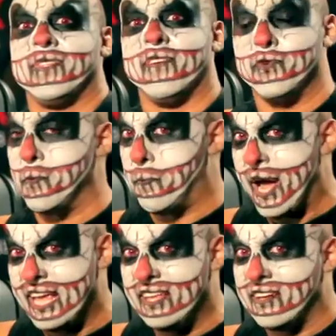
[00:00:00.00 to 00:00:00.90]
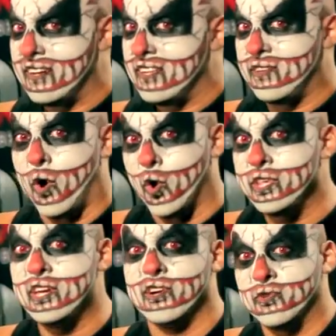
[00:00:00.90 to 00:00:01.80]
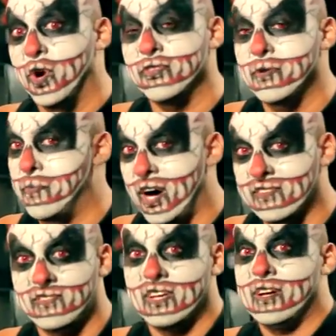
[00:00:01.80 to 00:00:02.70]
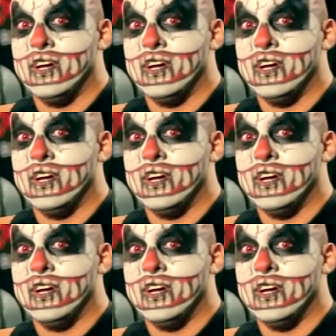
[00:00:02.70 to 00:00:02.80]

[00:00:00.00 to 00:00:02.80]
if you pay the whole year 200 bucks,